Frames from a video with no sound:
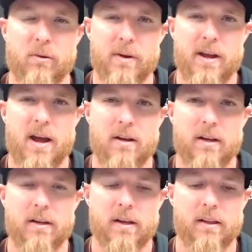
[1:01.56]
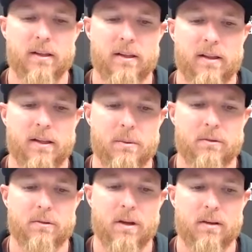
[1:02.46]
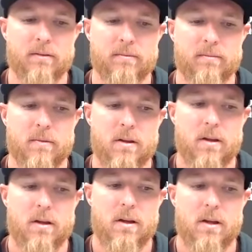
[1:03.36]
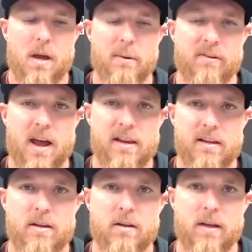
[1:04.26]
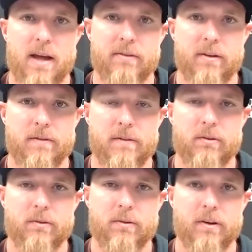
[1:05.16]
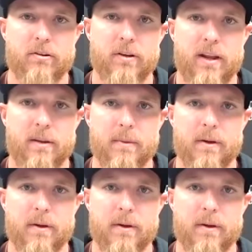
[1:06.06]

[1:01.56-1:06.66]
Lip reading: our way out, and I think that was ideal after the first inning.